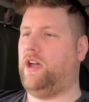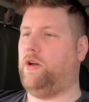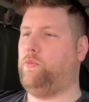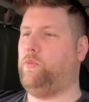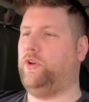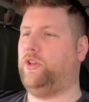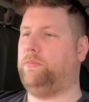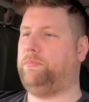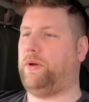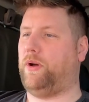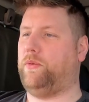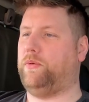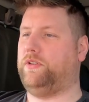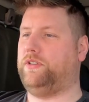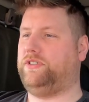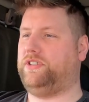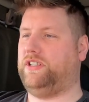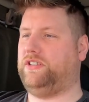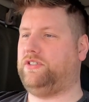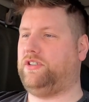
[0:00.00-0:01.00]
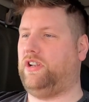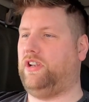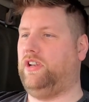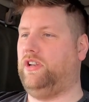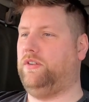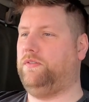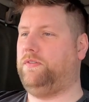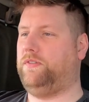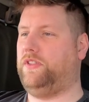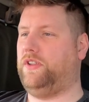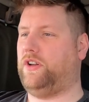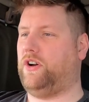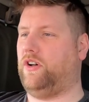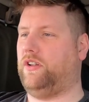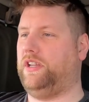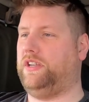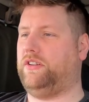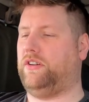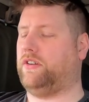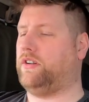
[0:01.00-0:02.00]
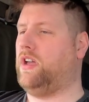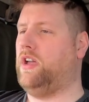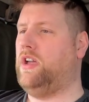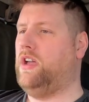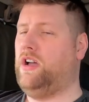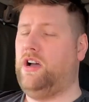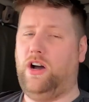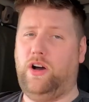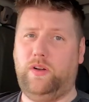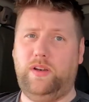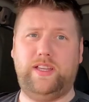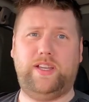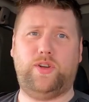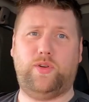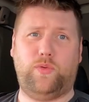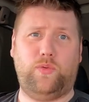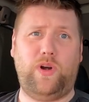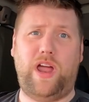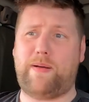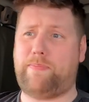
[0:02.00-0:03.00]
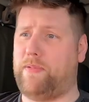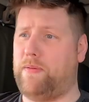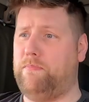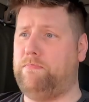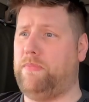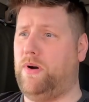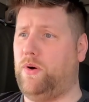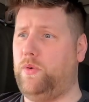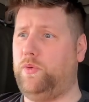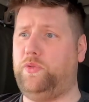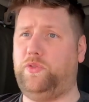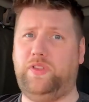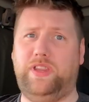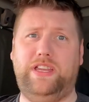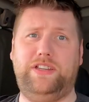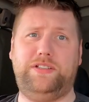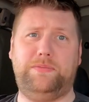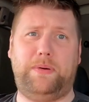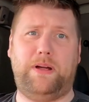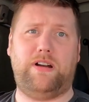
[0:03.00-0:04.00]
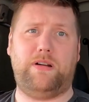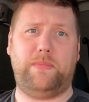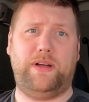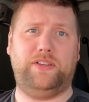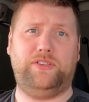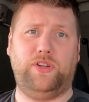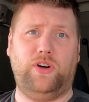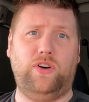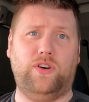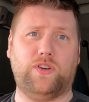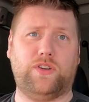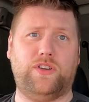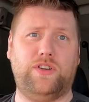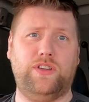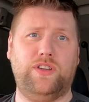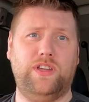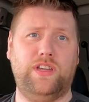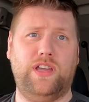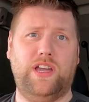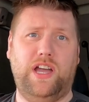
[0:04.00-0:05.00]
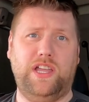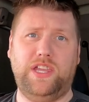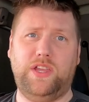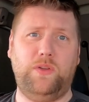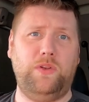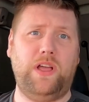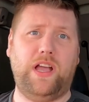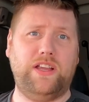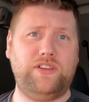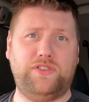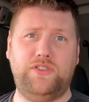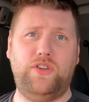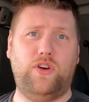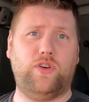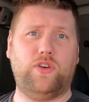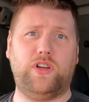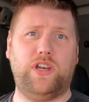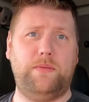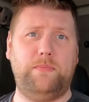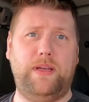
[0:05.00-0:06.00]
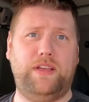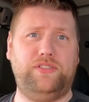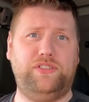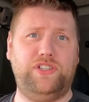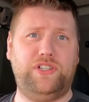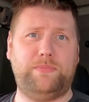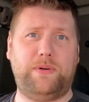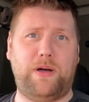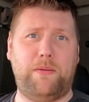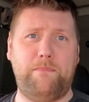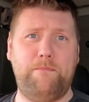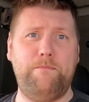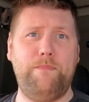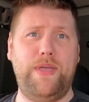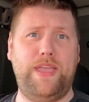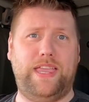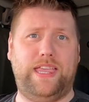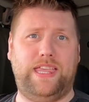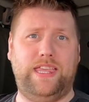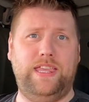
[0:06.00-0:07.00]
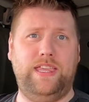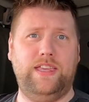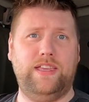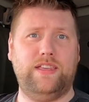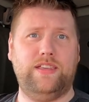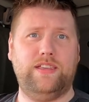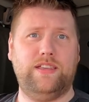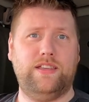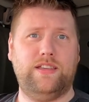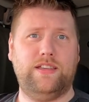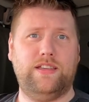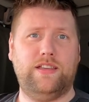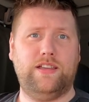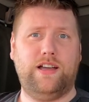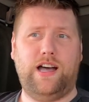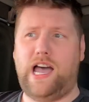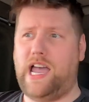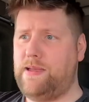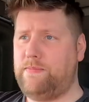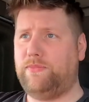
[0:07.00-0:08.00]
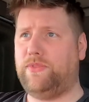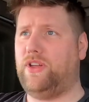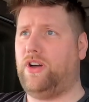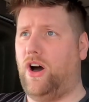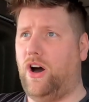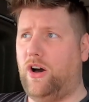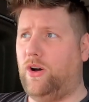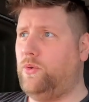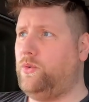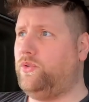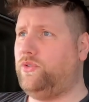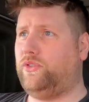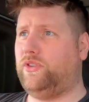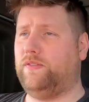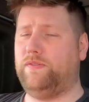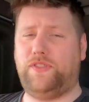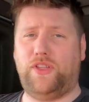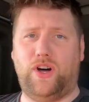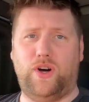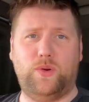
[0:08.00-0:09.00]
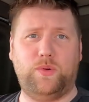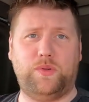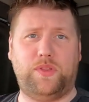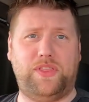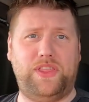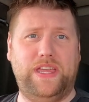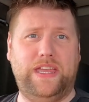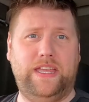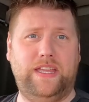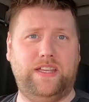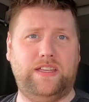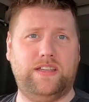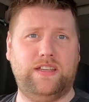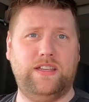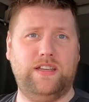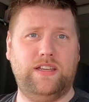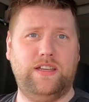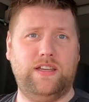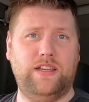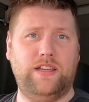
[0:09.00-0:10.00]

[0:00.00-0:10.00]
Will Bowen says, love the collie dog. Holy crap, most of these are about my dog. Are you guys not going to message about me? I'm the host of the whole thing.